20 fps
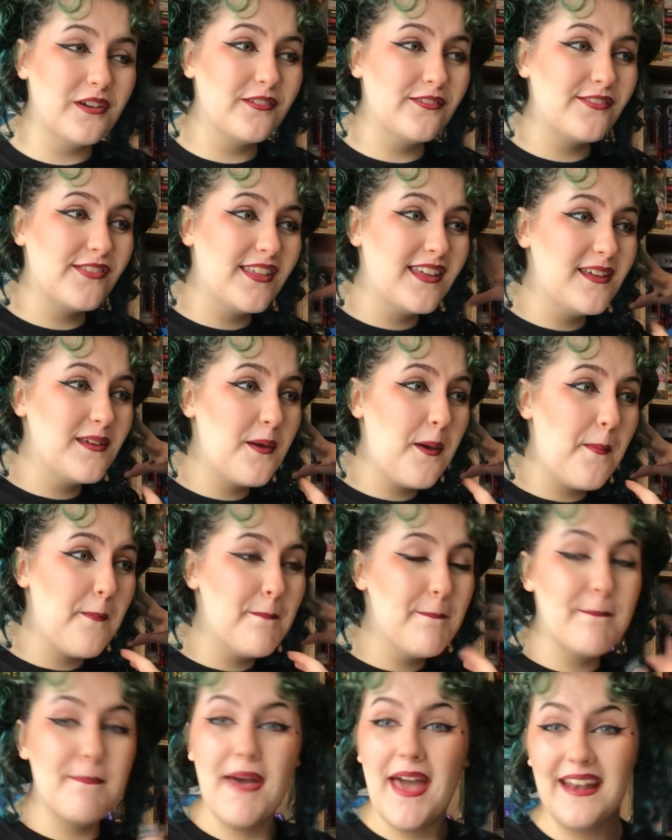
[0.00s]
of the
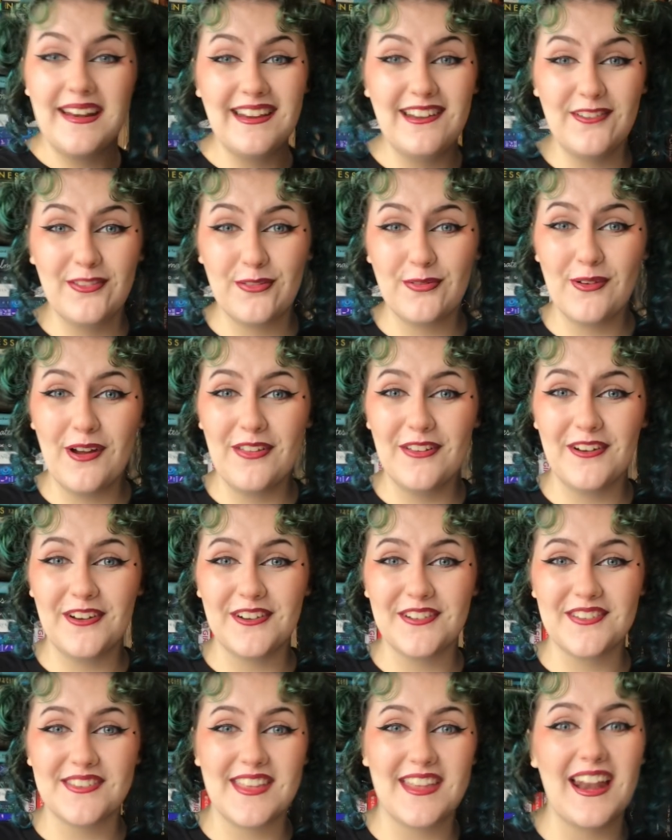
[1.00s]
many
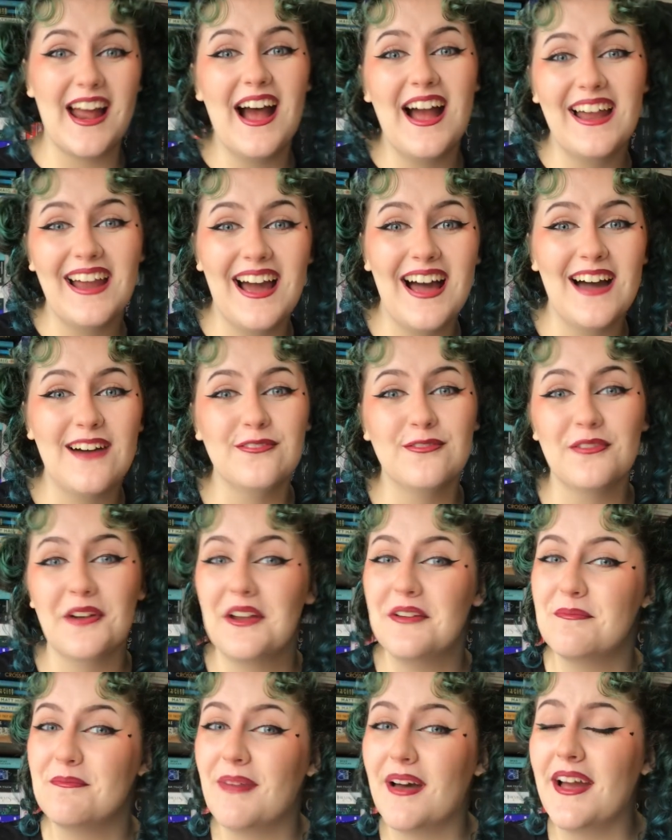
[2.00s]
thrillers that I have
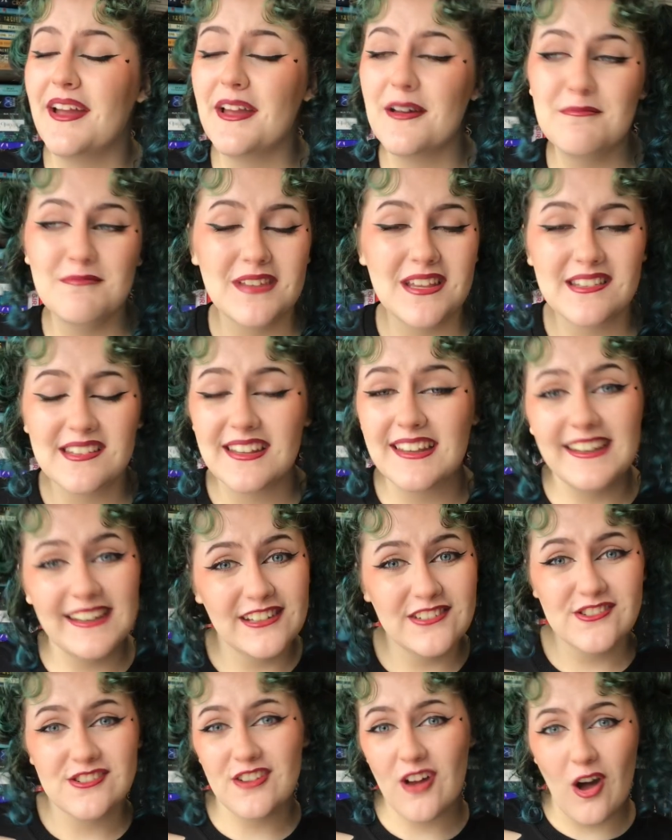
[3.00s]
written by amazing
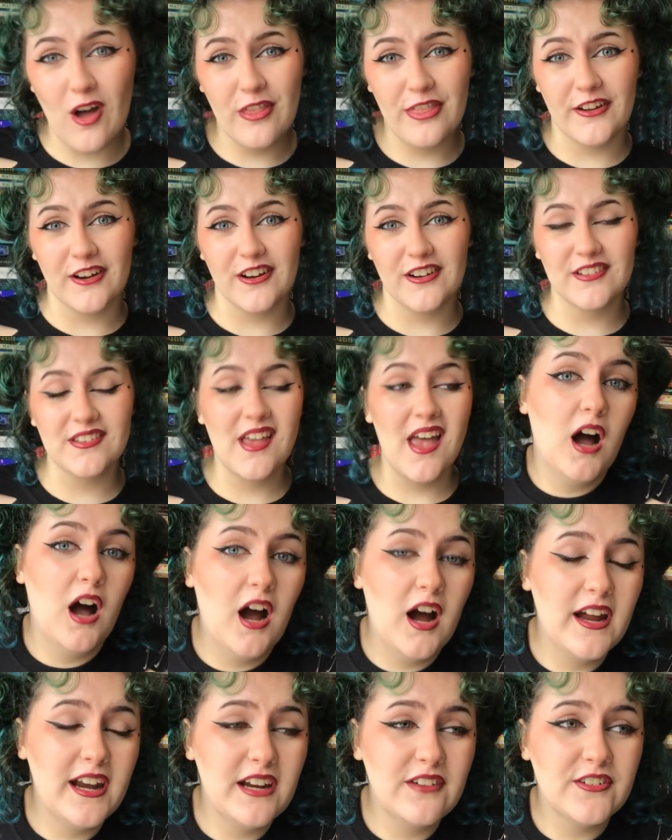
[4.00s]
Asian authors.
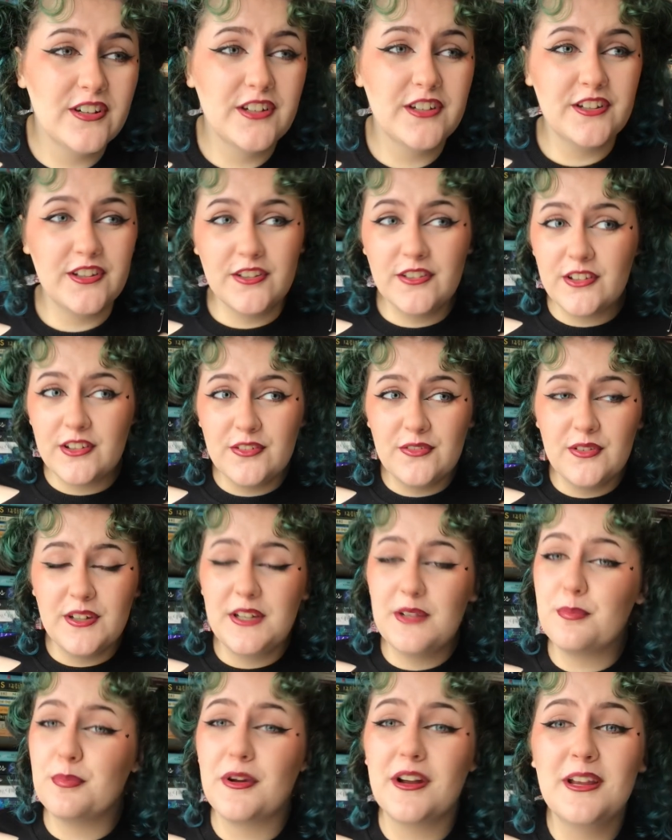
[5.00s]
However, you can
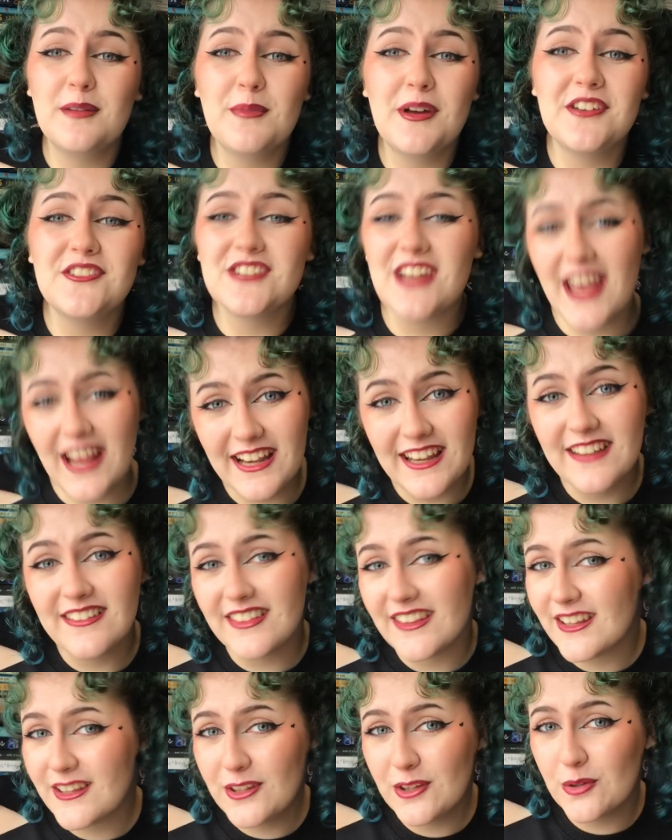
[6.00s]
read pretty much
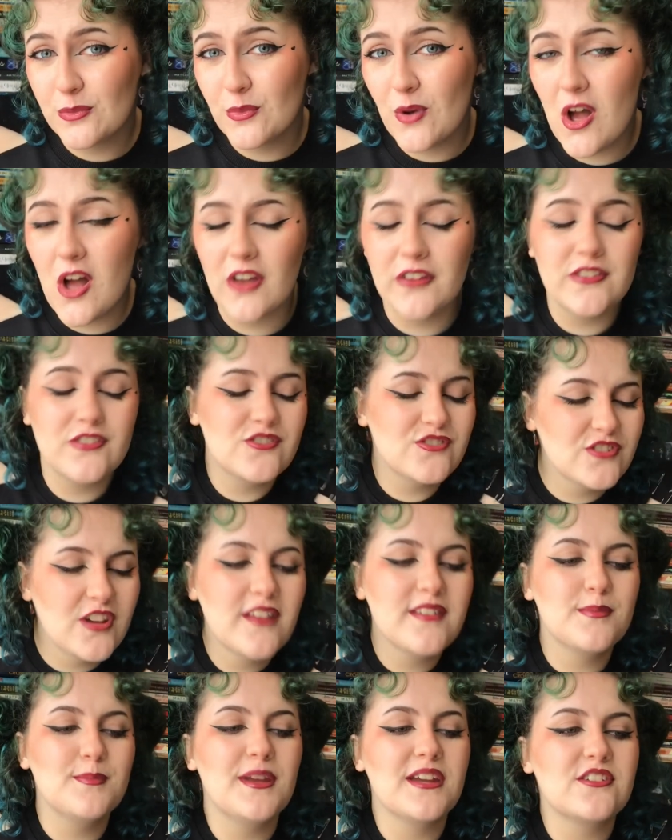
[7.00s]
anything you want.
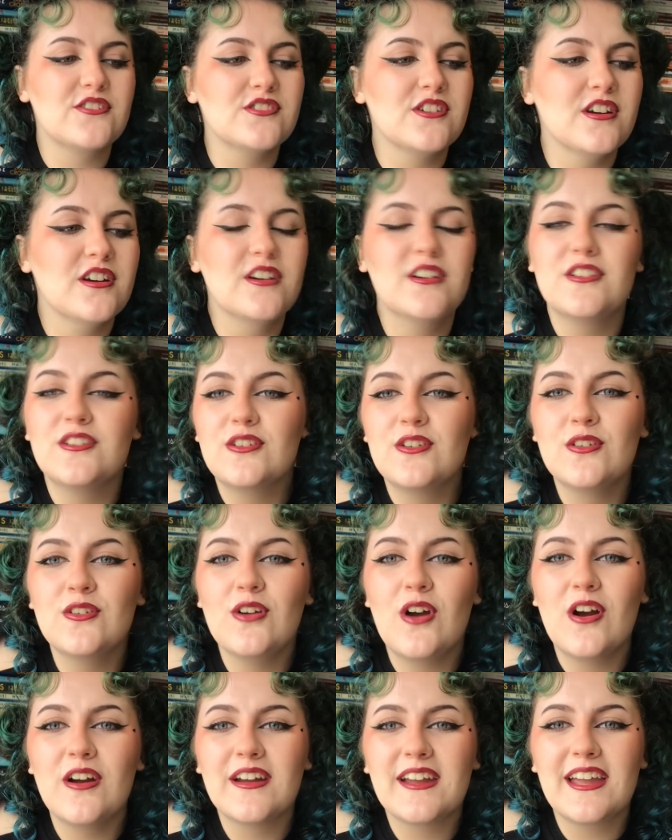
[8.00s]
Just make sure you
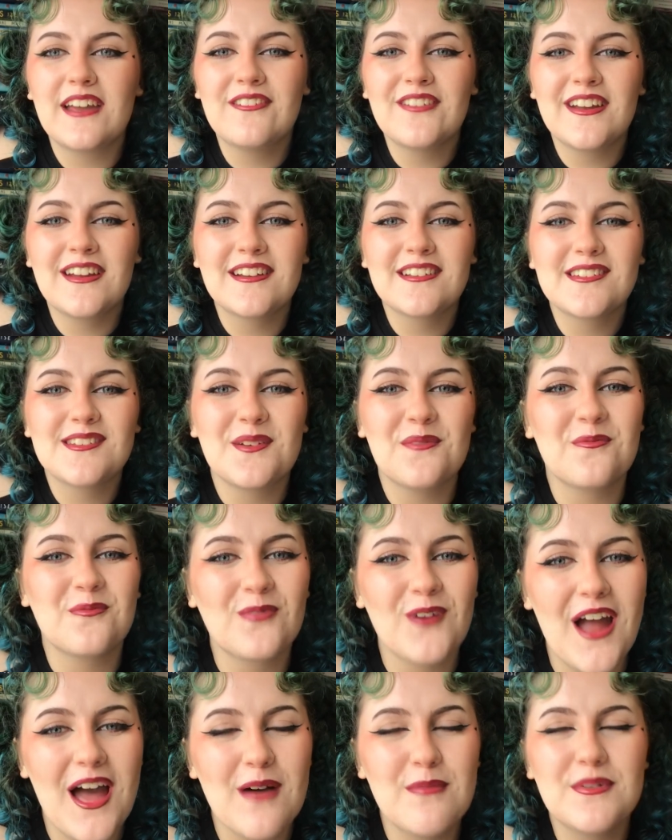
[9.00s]
are giving some
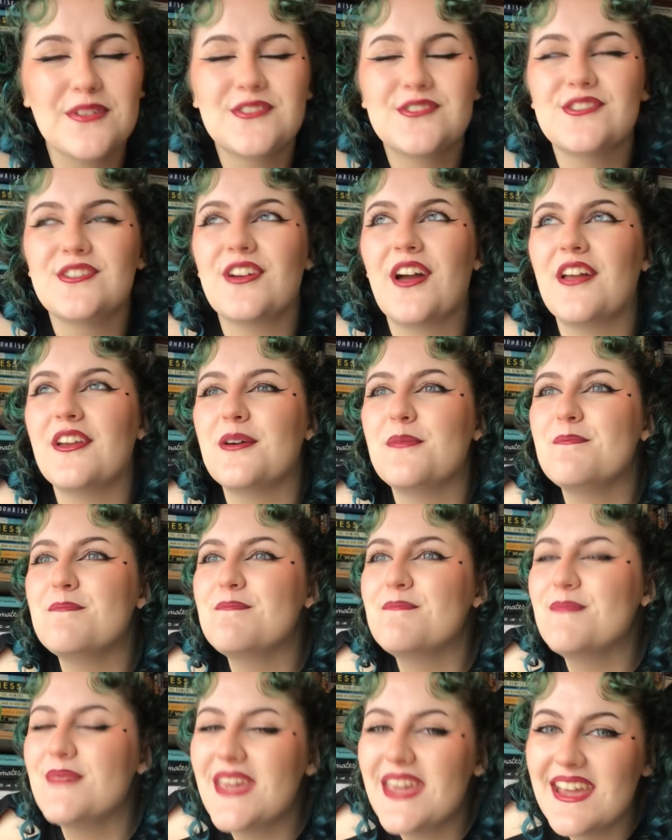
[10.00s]
rep to an
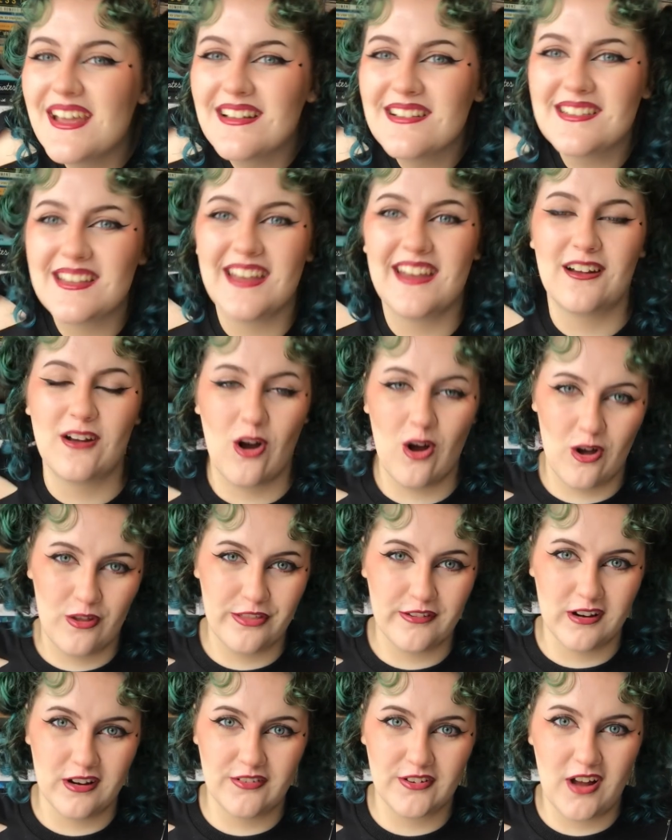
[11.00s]
amazing
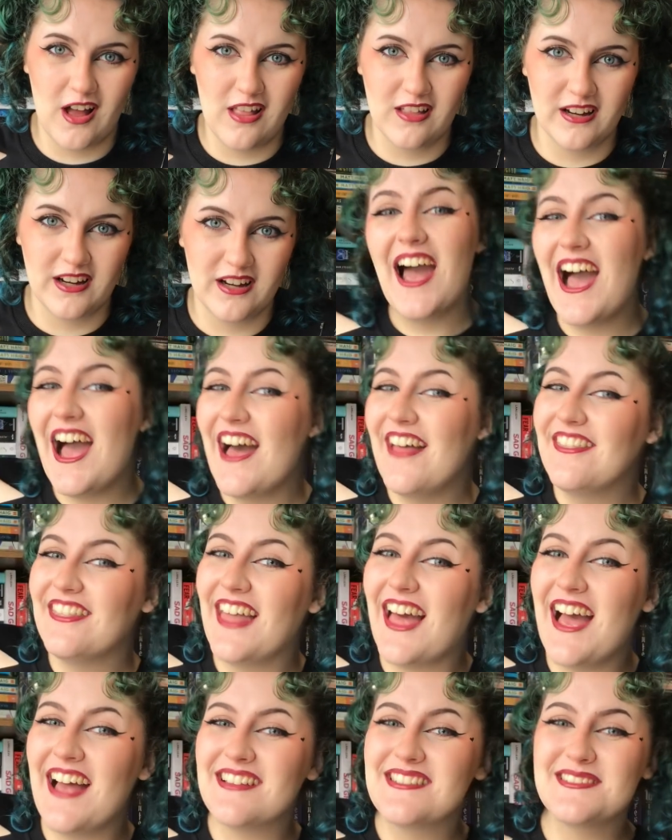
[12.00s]
author of colour. And
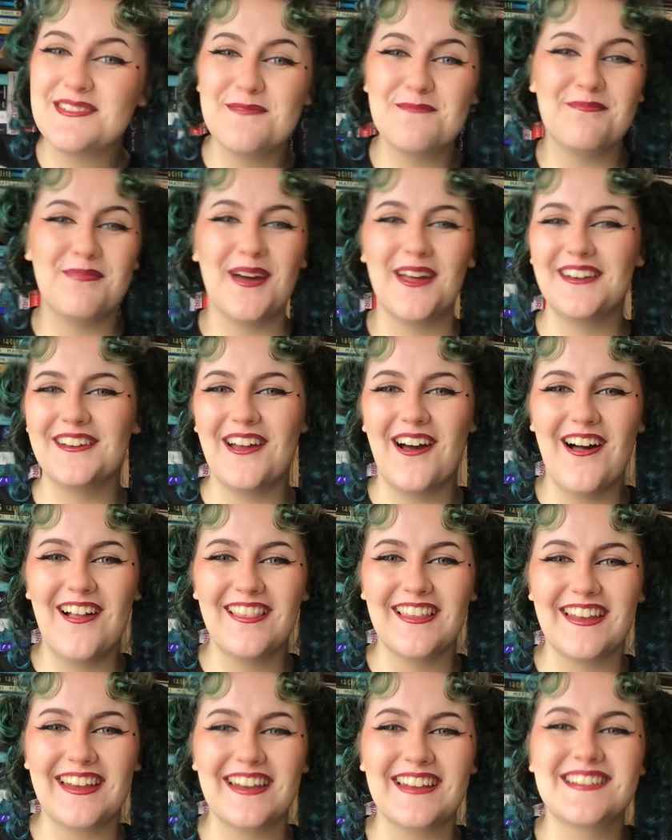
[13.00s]
last but not
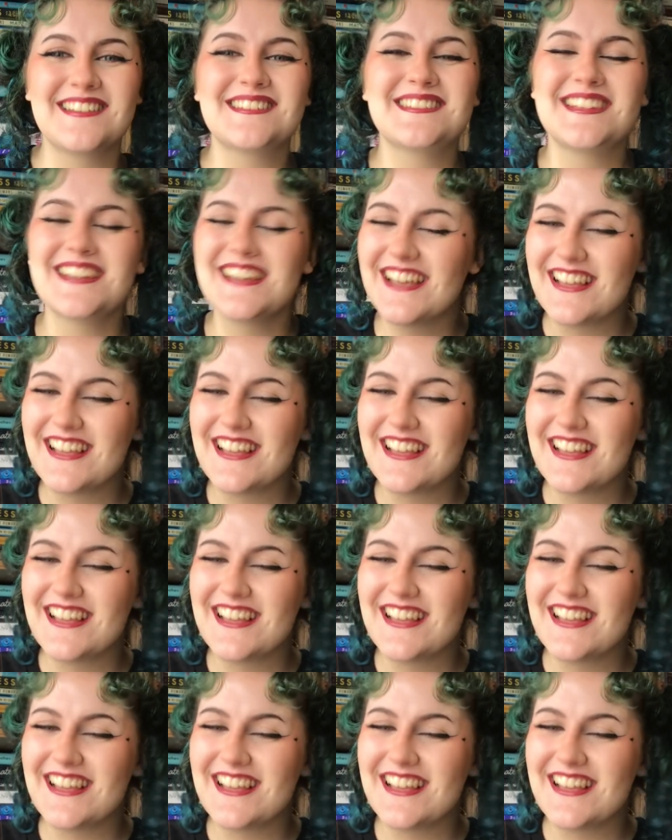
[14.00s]
least,